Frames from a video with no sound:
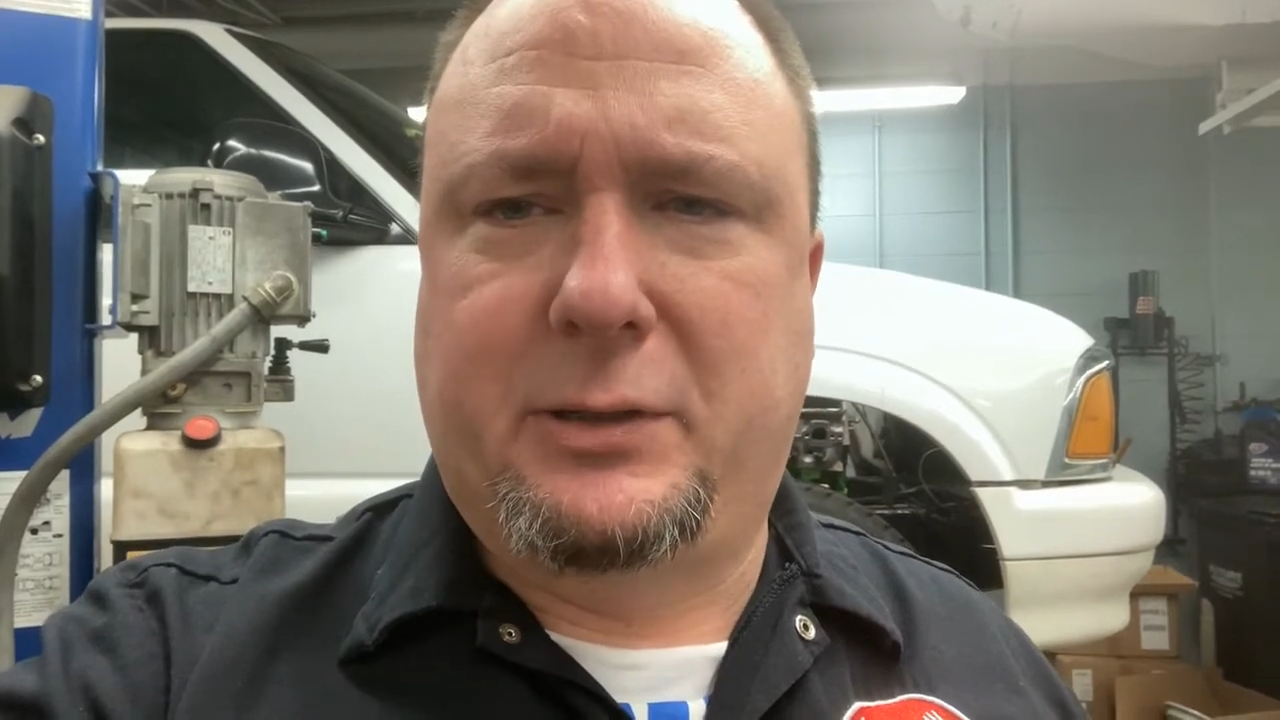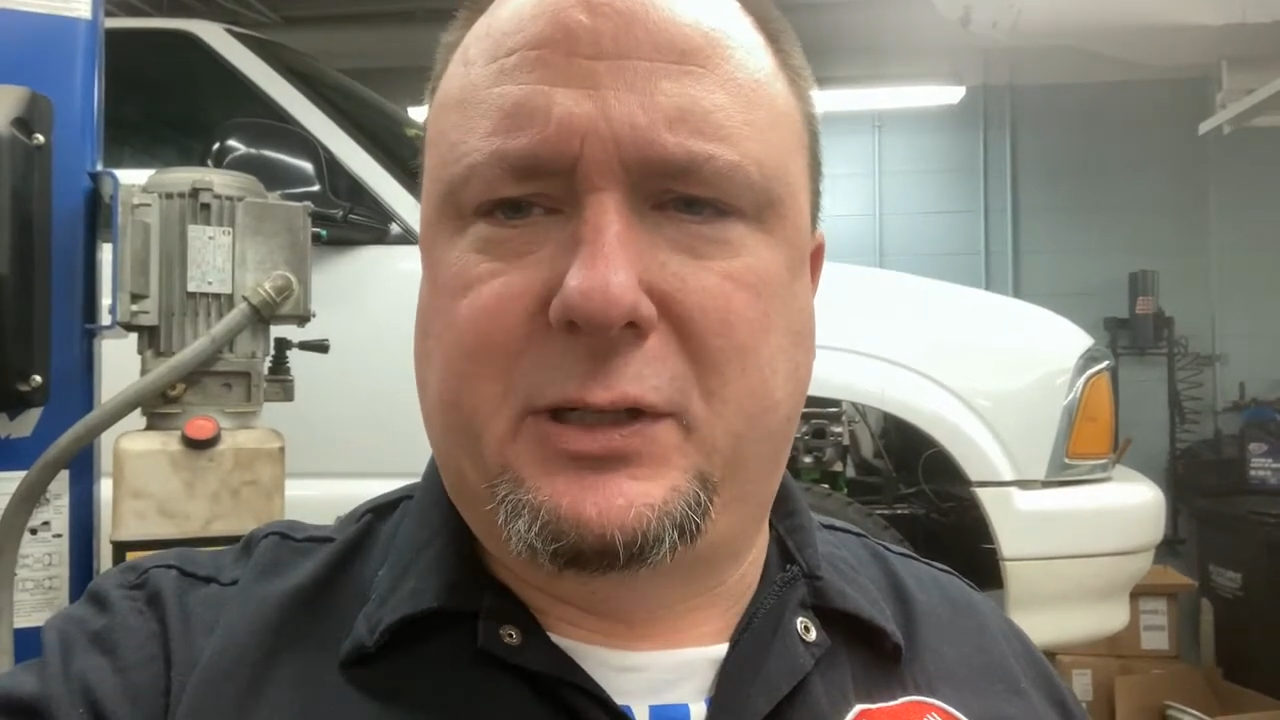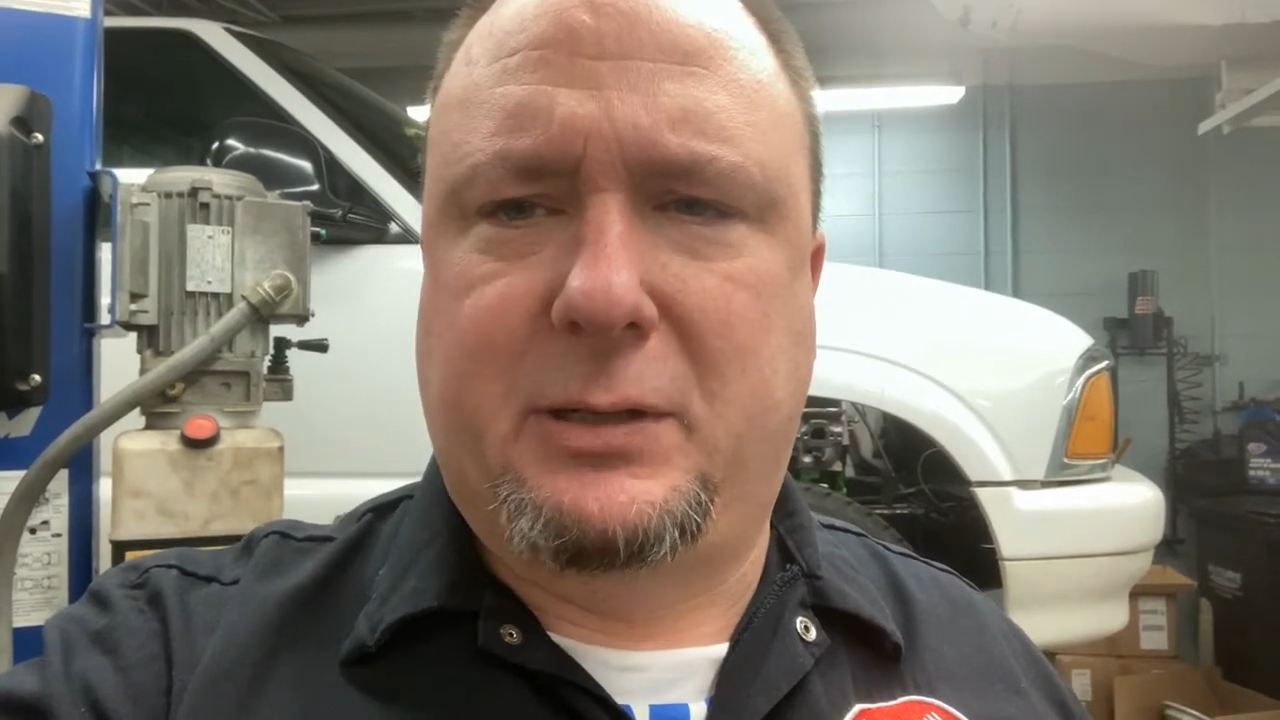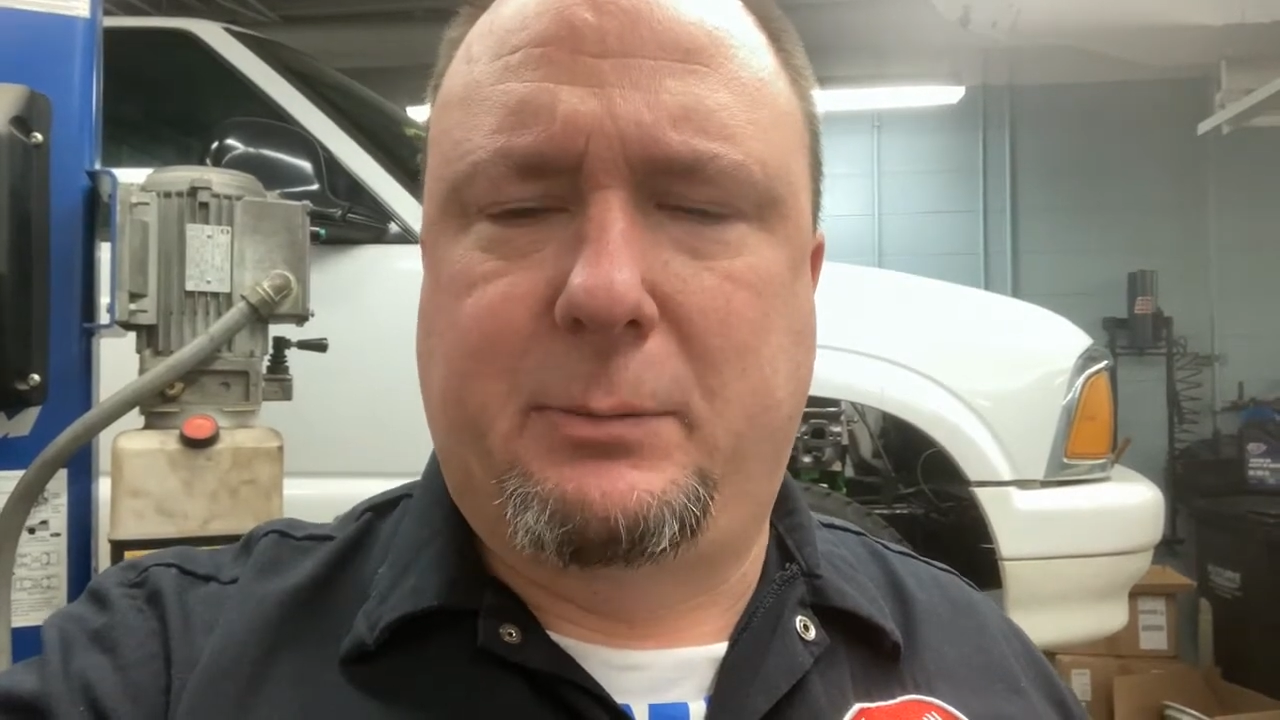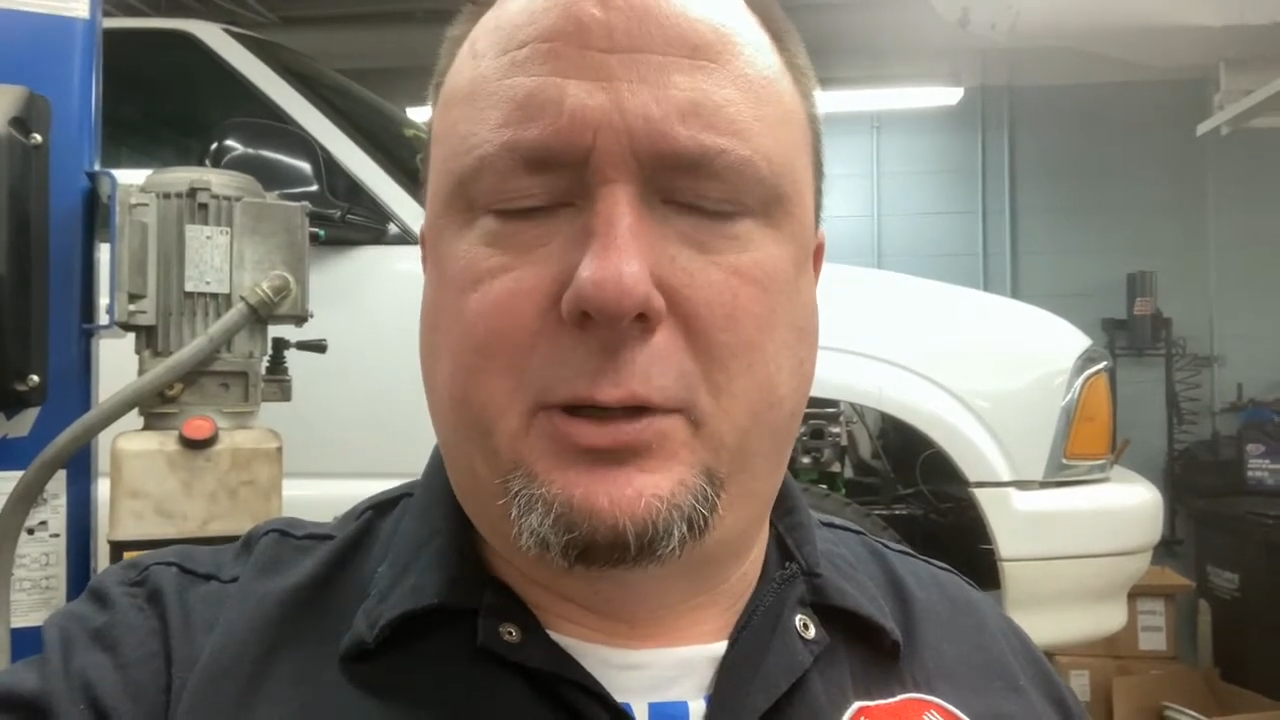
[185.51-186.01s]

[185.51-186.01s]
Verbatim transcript: system